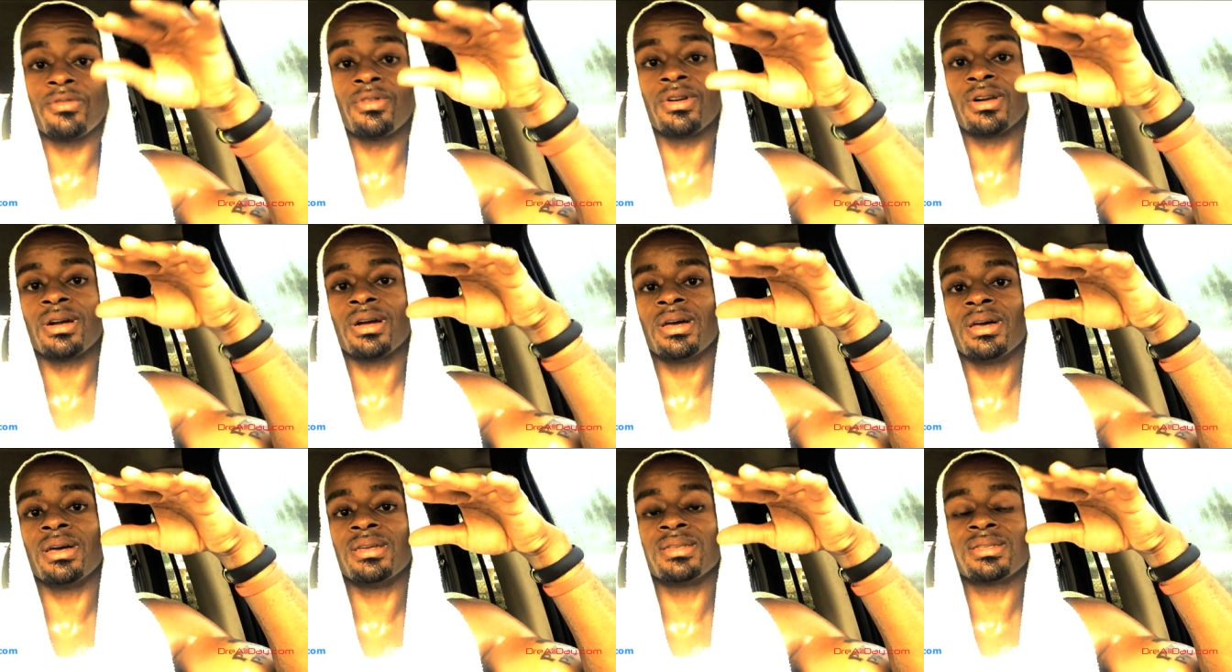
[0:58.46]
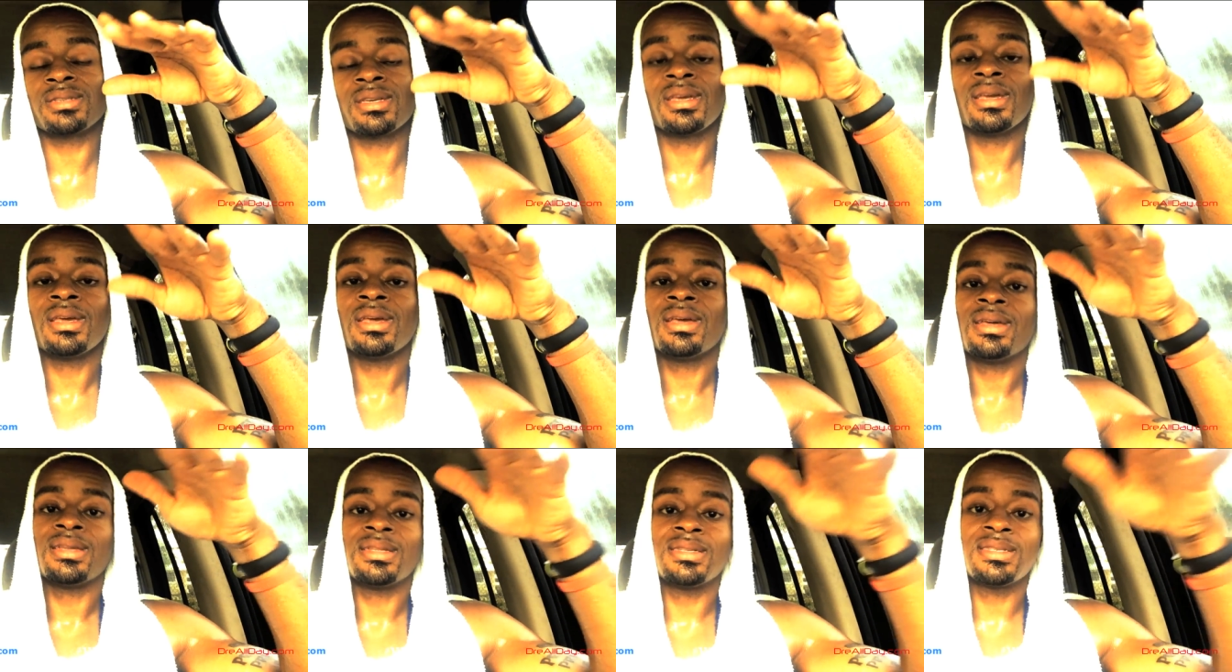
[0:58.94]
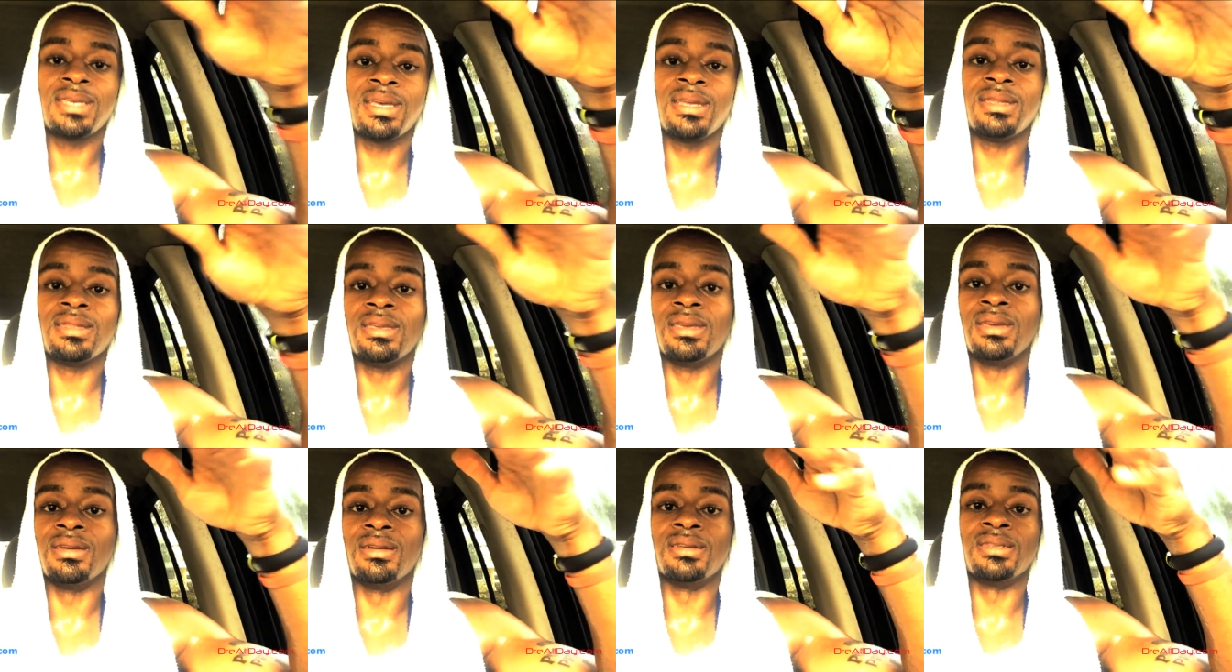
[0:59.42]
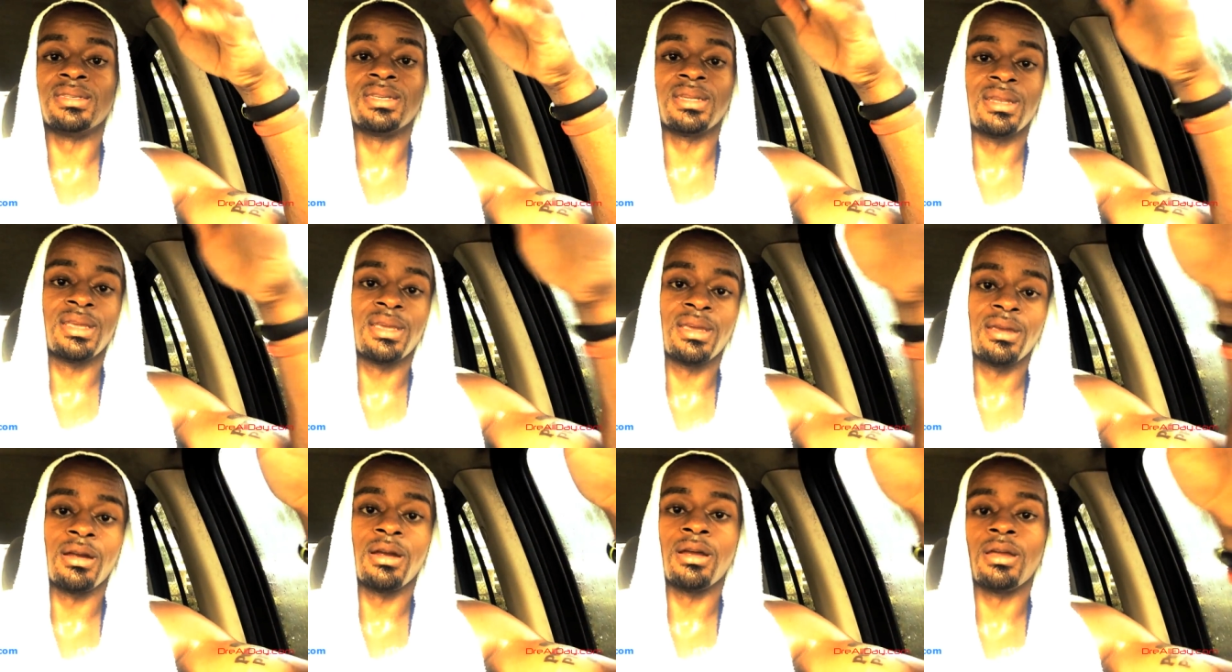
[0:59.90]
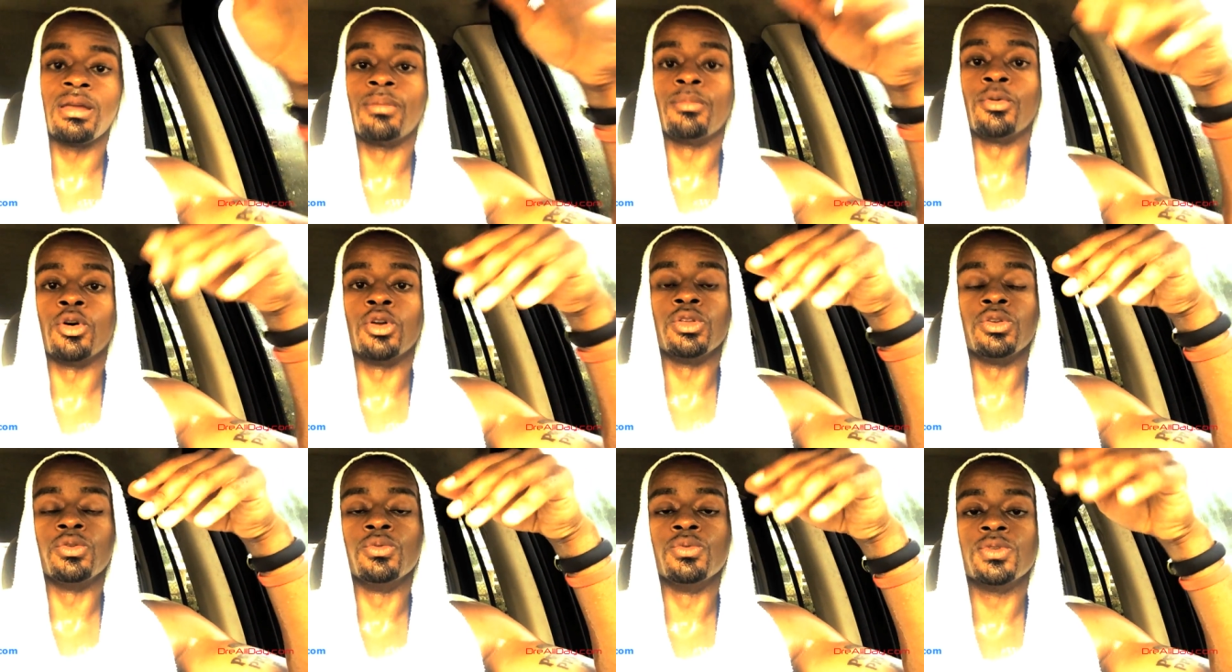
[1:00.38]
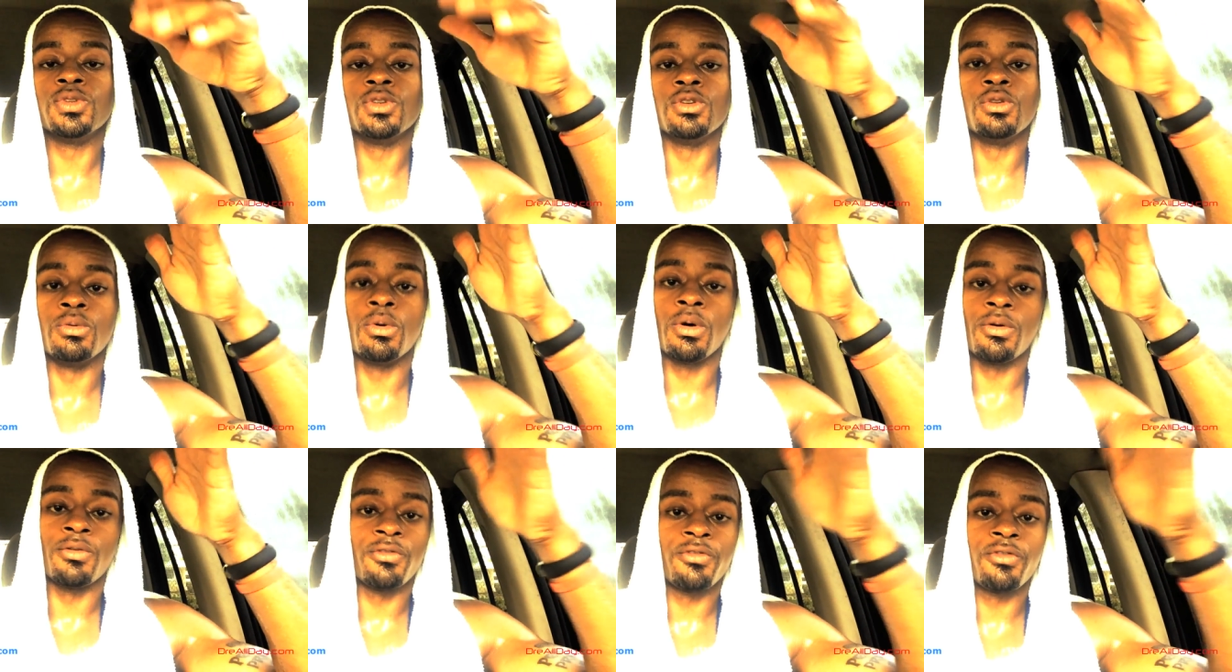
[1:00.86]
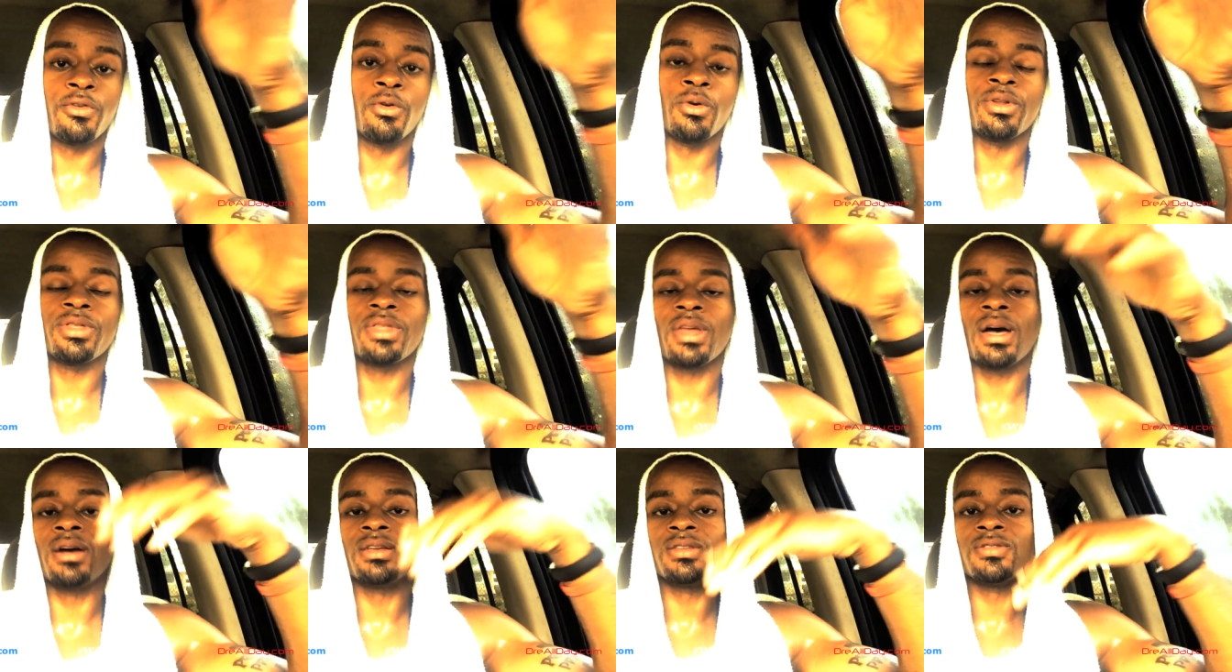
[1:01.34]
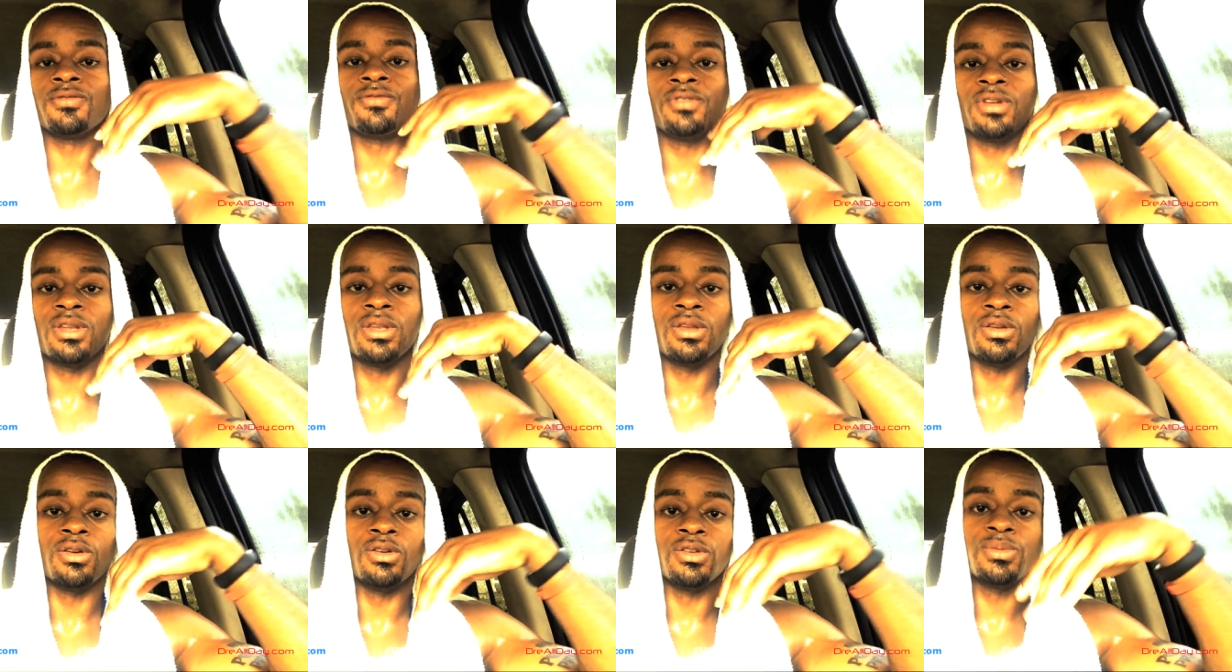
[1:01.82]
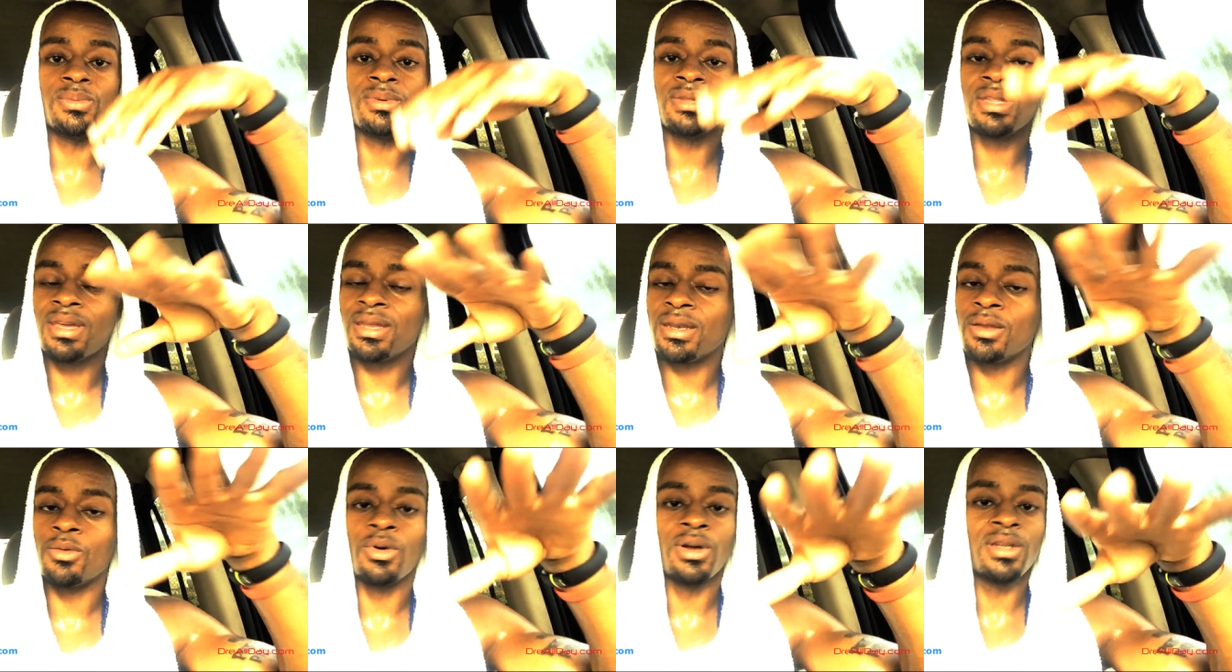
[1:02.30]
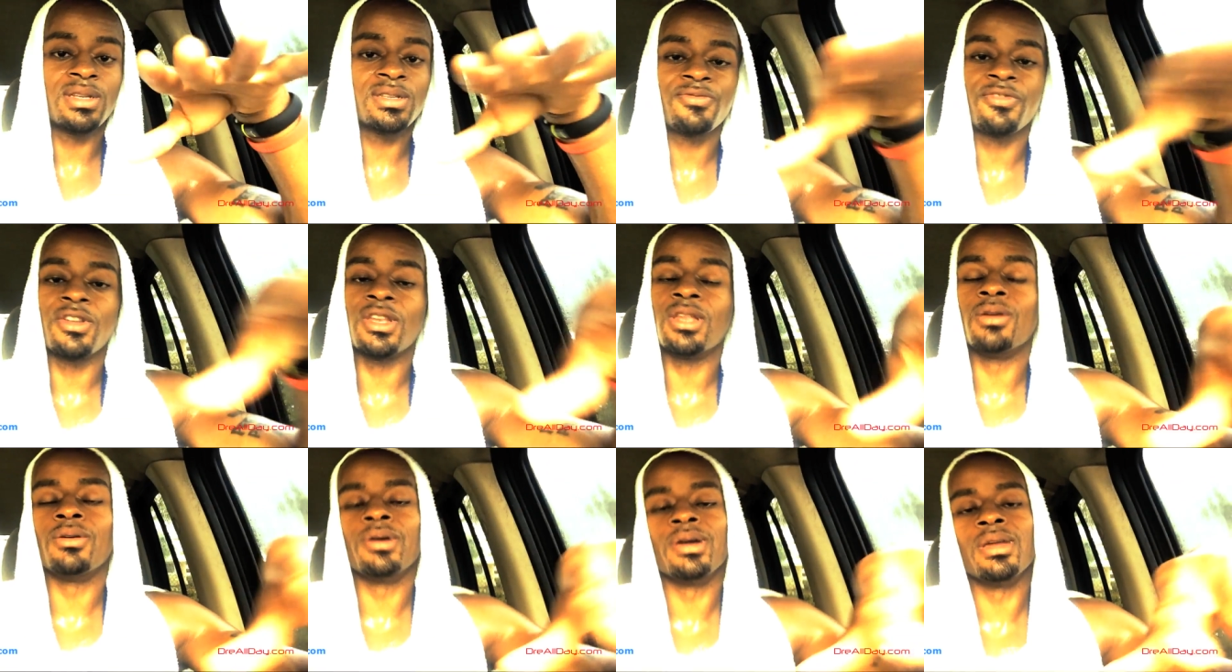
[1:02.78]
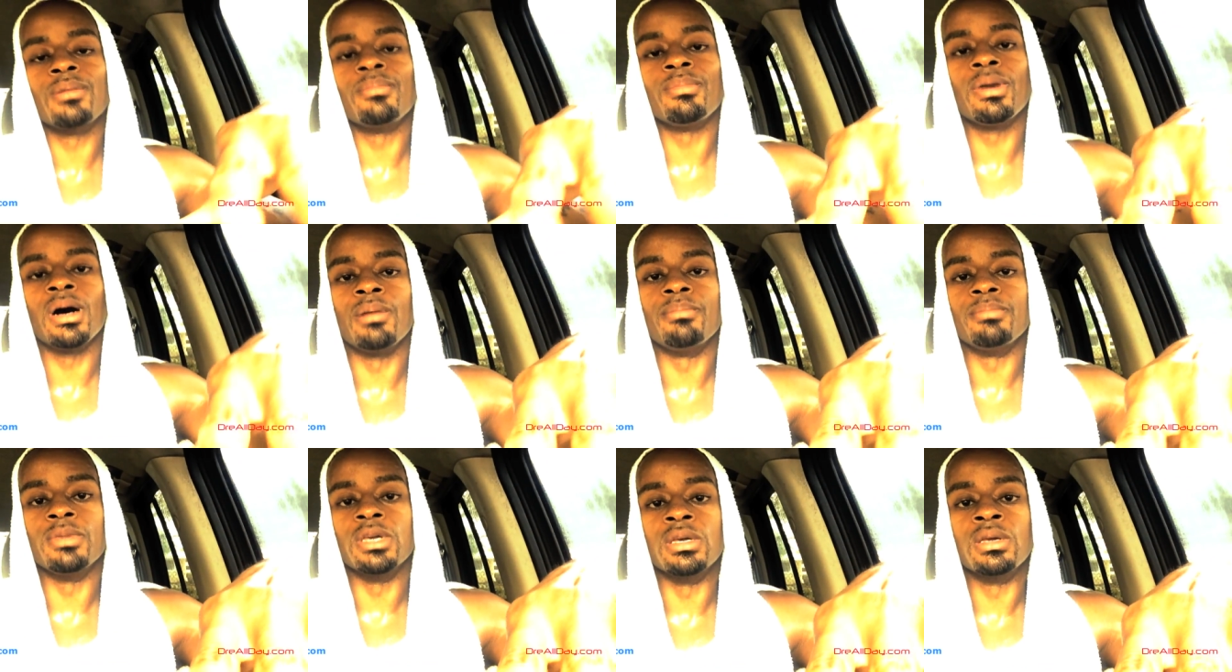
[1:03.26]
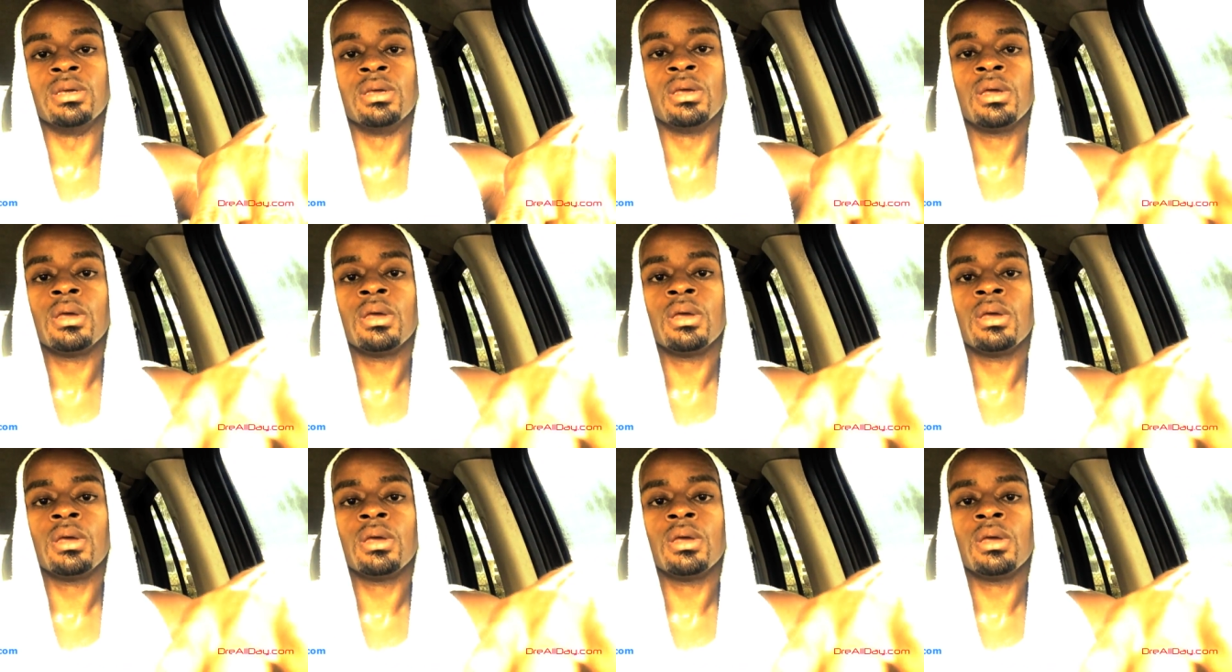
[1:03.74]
over the last 10 years, and here I am on YouTube over 4,000 videos. But anyway, this video ain't about me.